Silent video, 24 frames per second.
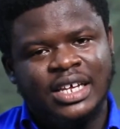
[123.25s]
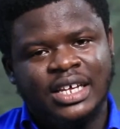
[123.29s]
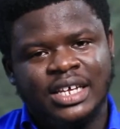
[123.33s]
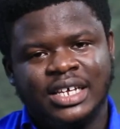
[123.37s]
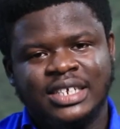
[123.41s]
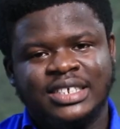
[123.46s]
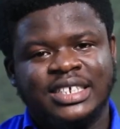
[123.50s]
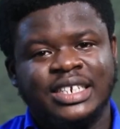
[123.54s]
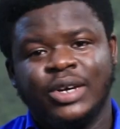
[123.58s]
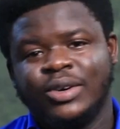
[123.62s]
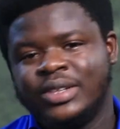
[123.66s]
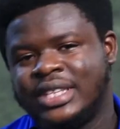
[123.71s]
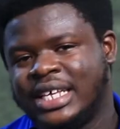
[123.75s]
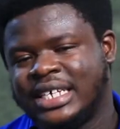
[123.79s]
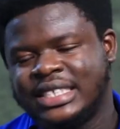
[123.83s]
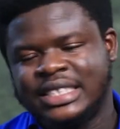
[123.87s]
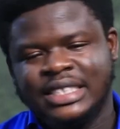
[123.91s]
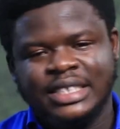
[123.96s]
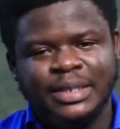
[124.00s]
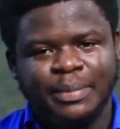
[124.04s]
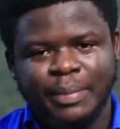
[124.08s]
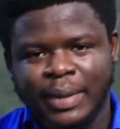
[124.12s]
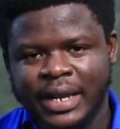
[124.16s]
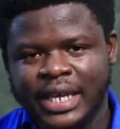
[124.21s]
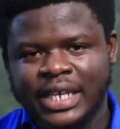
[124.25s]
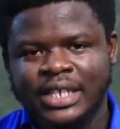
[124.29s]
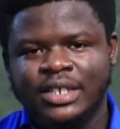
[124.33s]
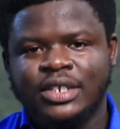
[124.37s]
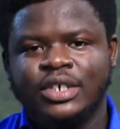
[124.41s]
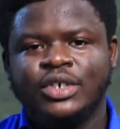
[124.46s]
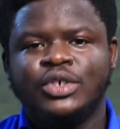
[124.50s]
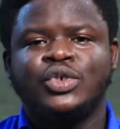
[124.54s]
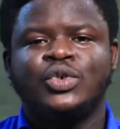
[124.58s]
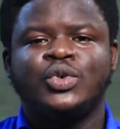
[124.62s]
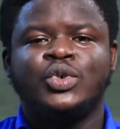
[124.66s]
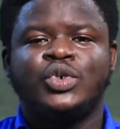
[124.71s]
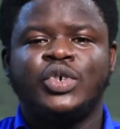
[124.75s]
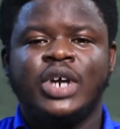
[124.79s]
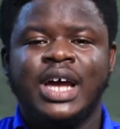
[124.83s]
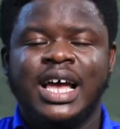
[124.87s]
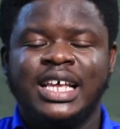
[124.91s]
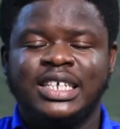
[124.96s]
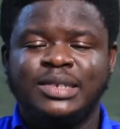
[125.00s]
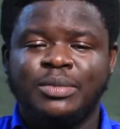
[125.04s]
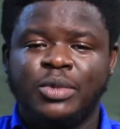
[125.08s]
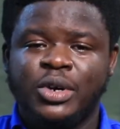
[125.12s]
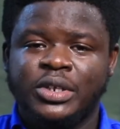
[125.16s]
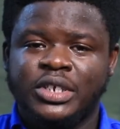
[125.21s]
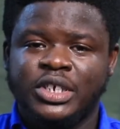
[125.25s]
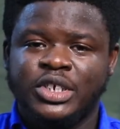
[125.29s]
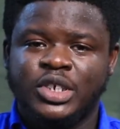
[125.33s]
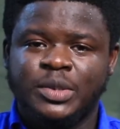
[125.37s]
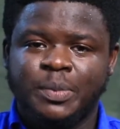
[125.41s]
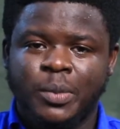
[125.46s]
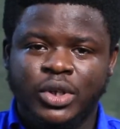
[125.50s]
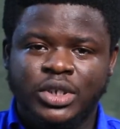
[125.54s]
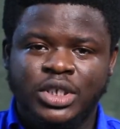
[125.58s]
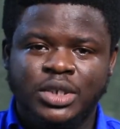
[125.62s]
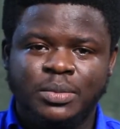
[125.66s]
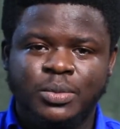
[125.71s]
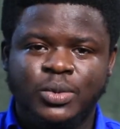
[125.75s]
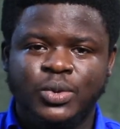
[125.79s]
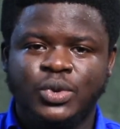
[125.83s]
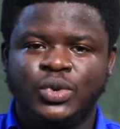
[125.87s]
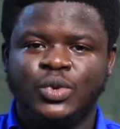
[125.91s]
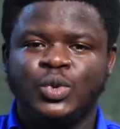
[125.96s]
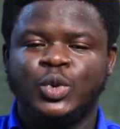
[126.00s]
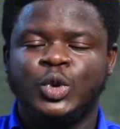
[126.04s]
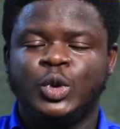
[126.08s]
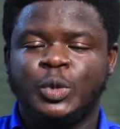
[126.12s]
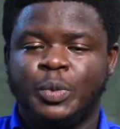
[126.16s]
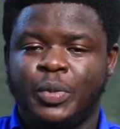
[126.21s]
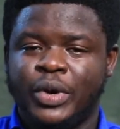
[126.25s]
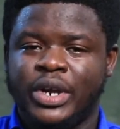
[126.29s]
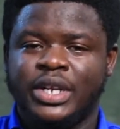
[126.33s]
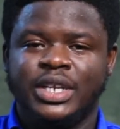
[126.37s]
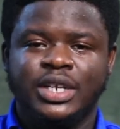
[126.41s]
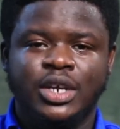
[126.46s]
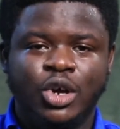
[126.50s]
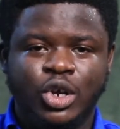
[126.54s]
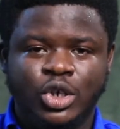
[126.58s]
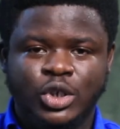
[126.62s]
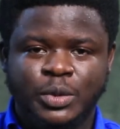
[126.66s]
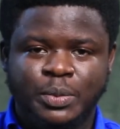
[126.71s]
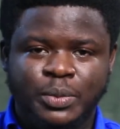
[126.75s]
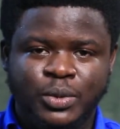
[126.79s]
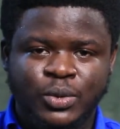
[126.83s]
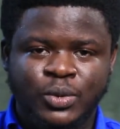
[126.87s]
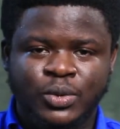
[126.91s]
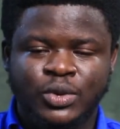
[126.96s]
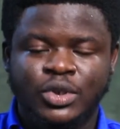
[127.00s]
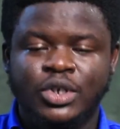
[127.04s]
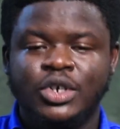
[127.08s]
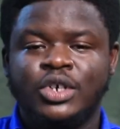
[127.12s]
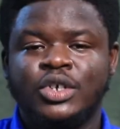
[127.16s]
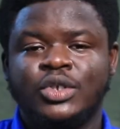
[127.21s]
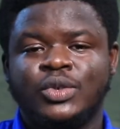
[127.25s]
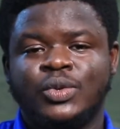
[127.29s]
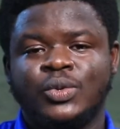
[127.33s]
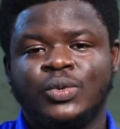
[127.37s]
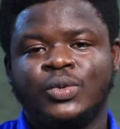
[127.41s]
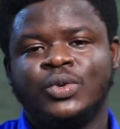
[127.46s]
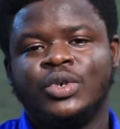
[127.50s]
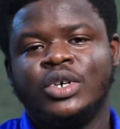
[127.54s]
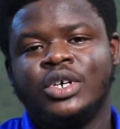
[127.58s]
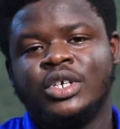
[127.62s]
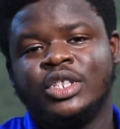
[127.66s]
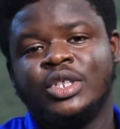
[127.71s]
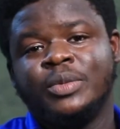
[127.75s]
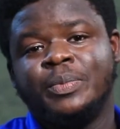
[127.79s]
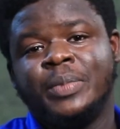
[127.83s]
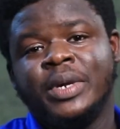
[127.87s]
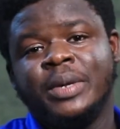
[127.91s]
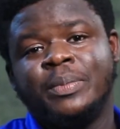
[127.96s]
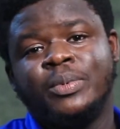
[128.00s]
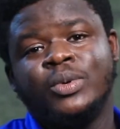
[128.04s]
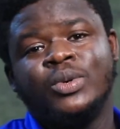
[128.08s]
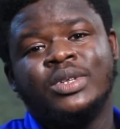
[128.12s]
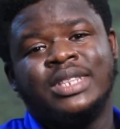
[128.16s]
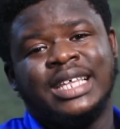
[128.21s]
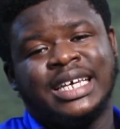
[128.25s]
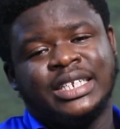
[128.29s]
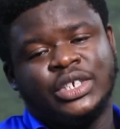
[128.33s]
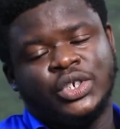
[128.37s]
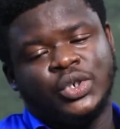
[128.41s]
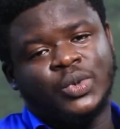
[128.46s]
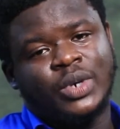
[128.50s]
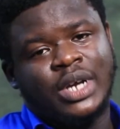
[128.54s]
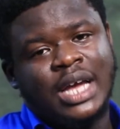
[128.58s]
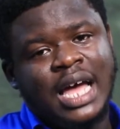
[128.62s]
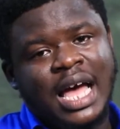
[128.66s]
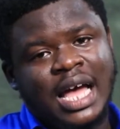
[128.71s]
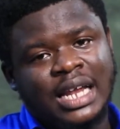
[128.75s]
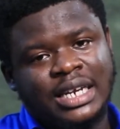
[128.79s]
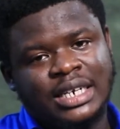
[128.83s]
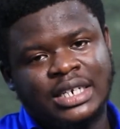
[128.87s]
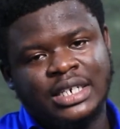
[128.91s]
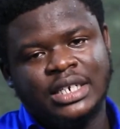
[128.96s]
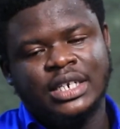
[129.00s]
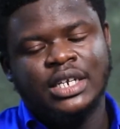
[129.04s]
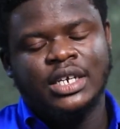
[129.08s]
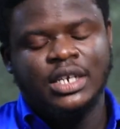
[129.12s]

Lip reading: as another sibling, to try as much as possible to spread the gospel to the people that you can.